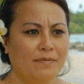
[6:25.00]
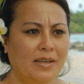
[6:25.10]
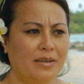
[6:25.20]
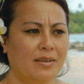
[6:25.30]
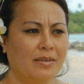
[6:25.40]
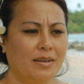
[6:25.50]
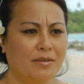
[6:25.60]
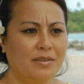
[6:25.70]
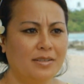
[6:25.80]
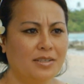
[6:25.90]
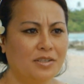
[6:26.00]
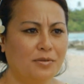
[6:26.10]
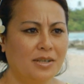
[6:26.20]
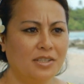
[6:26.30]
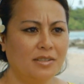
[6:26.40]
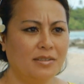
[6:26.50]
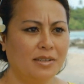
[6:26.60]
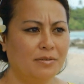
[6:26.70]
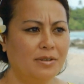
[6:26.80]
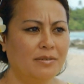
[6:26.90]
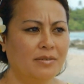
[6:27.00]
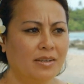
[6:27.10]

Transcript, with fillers: they are in the situation they're in.